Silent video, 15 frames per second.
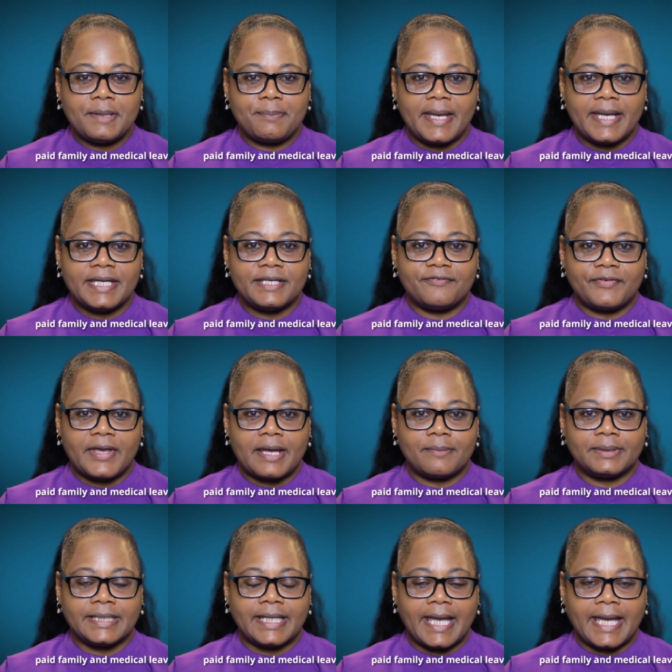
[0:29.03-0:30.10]
paid
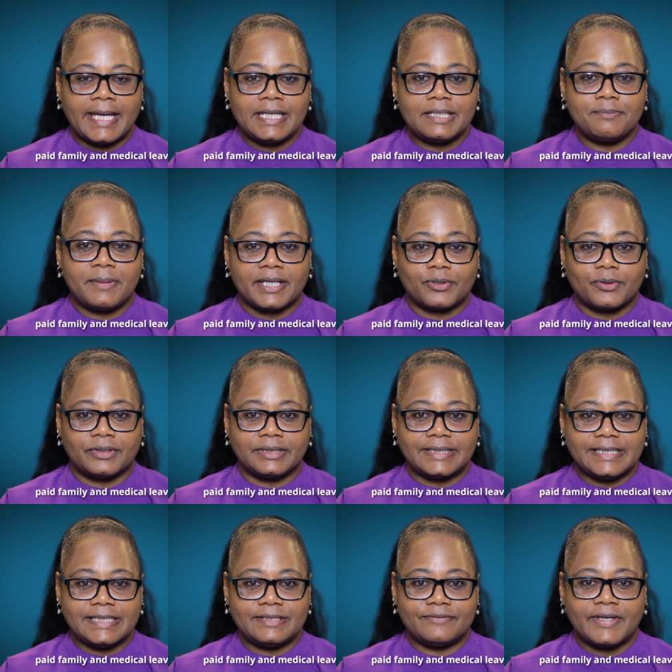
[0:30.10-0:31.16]
family and medical
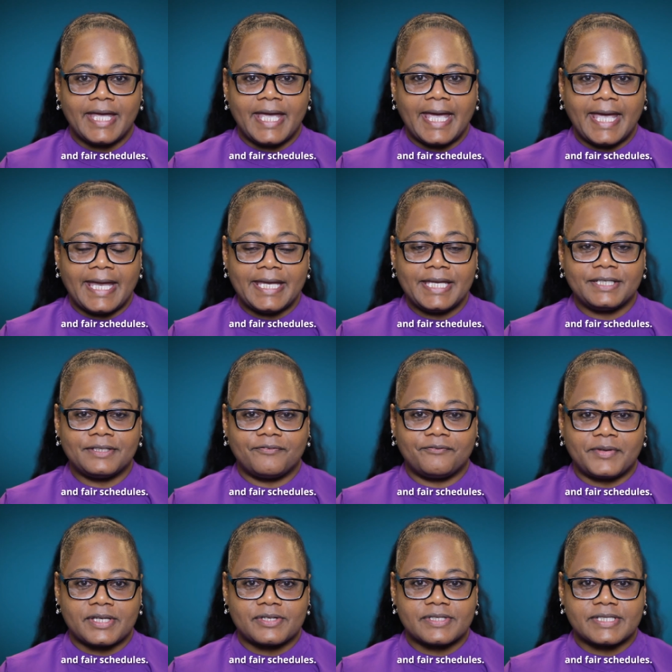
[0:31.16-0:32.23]
leave, and
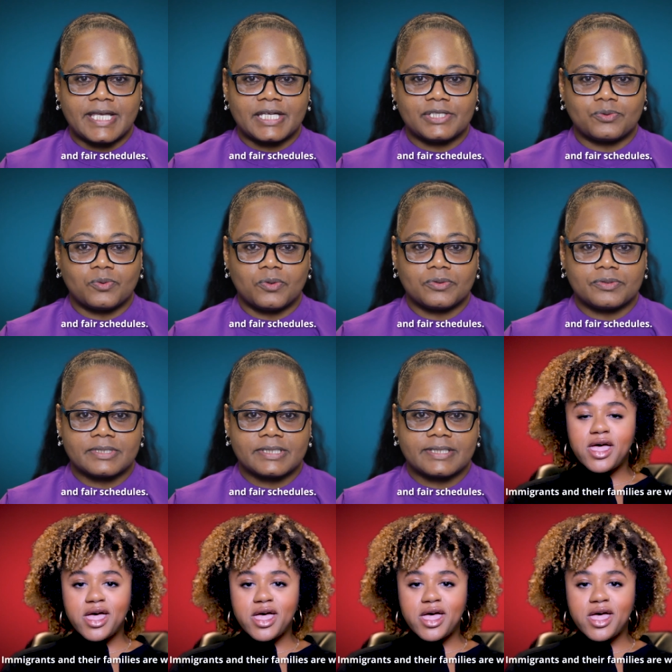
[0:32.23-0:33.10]
fair schedules.